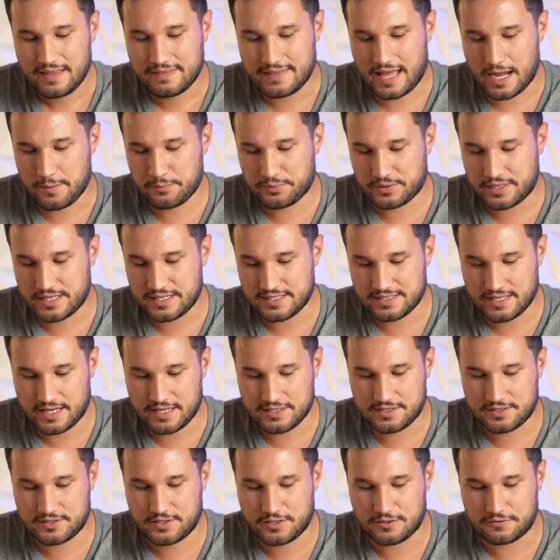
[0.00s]
That brings
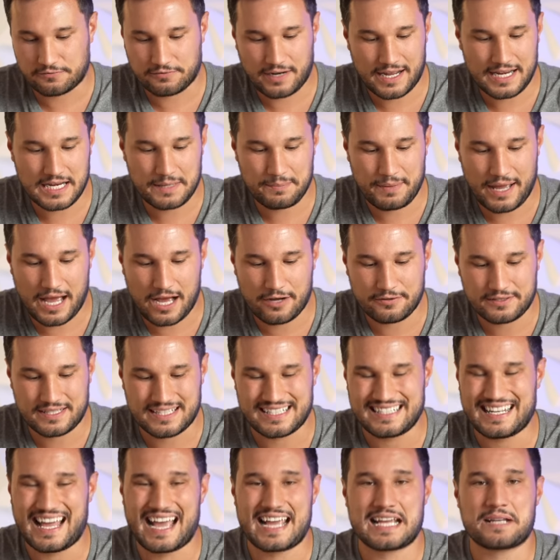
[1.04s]
us to right about
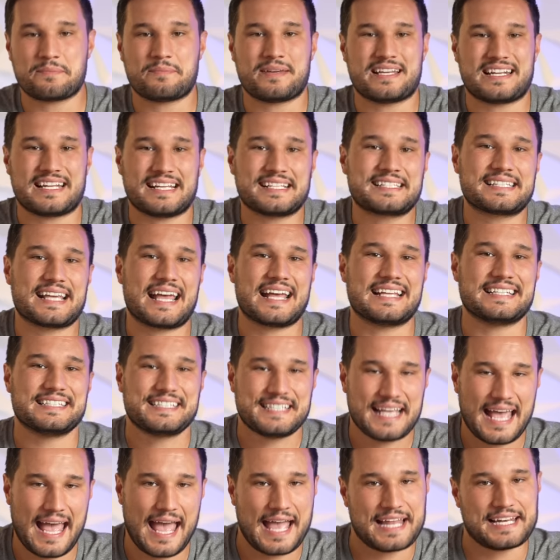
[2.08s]
nine minutes and
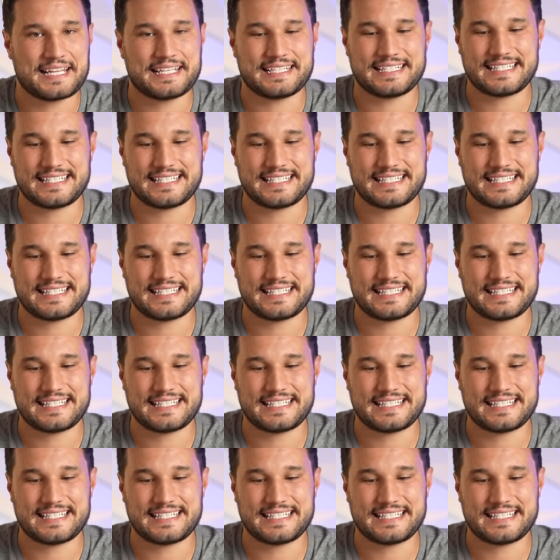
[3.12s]
ten